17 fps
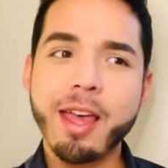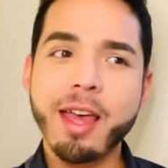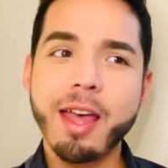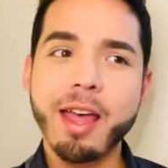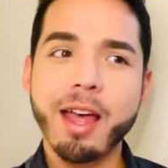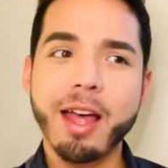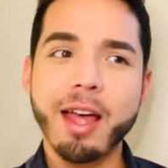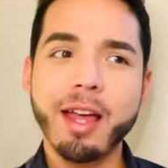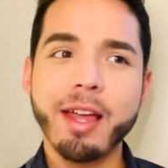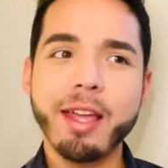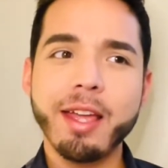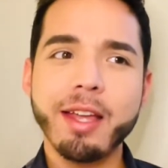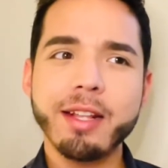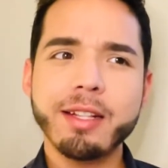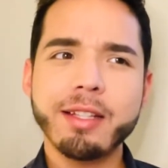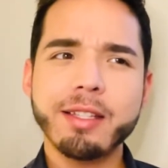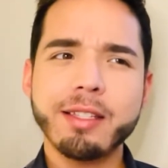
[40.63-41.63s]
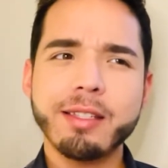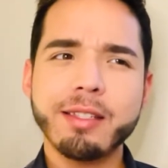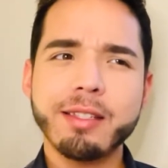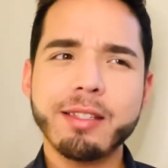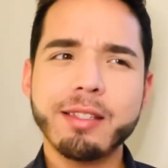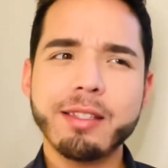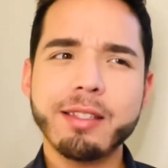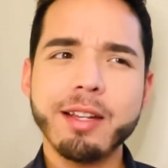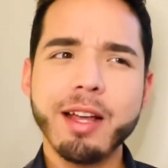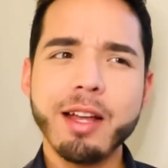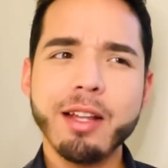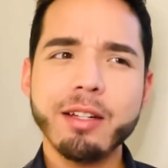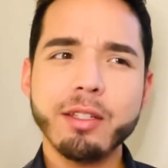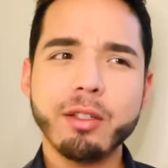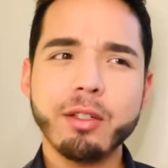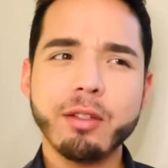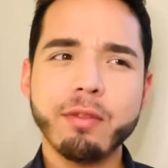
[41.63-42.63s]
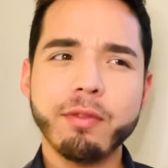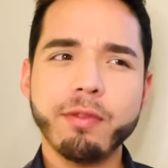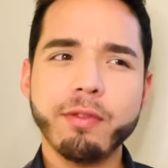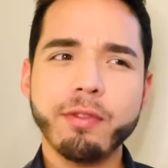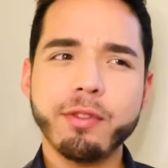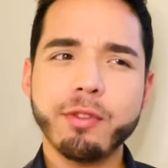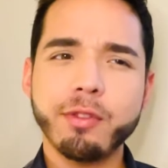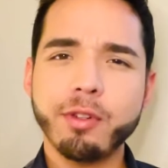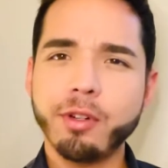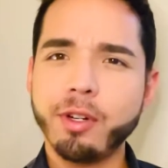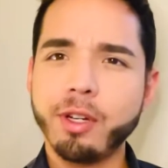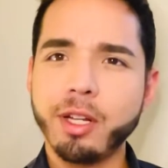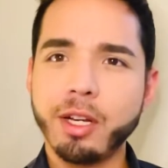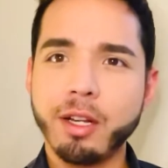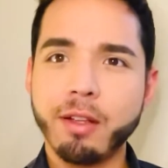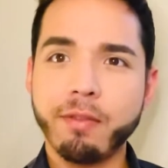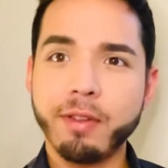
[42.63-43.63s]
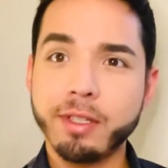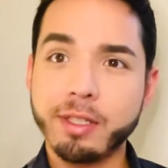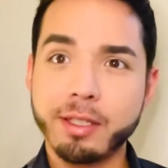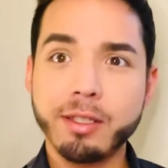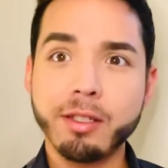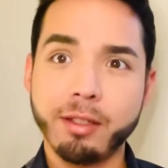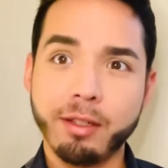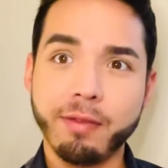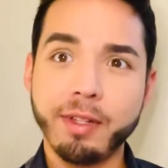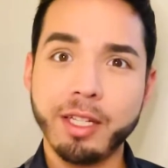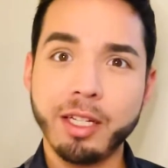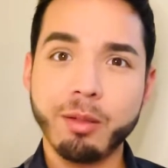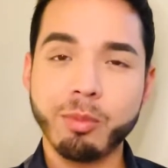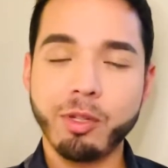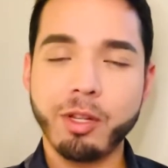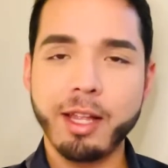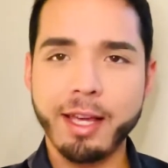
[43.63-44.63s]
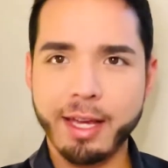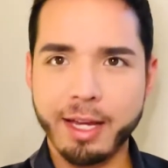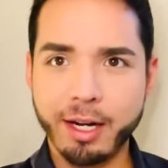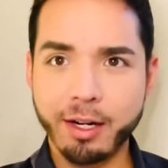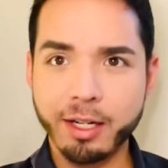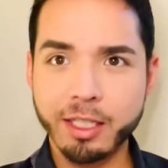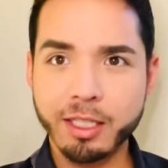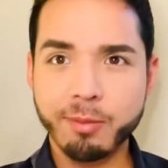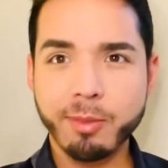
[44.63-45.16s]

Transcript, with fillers: Uh, it's not certain if it's still available at Harrods,